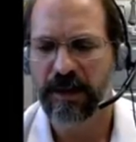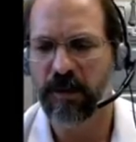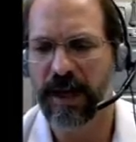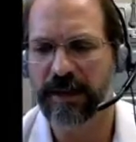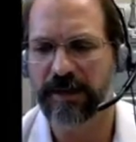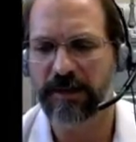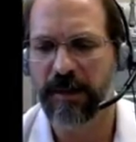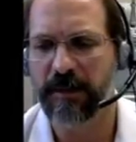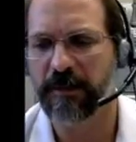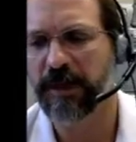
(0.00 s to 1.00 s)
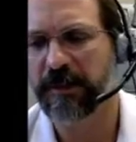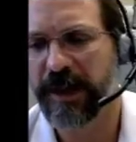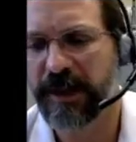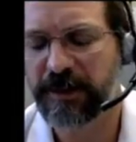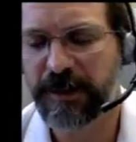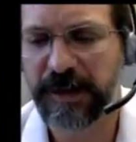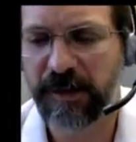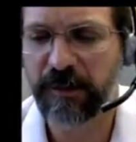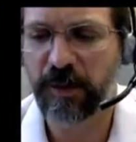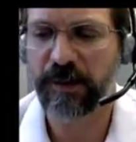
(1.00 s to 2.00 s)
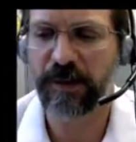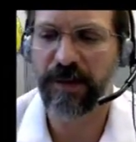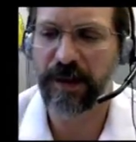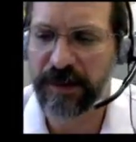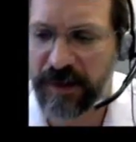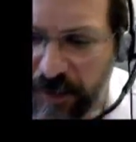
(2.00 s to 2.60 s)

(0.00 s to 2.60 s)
It rises. Remember, blood pH should be 7.35 to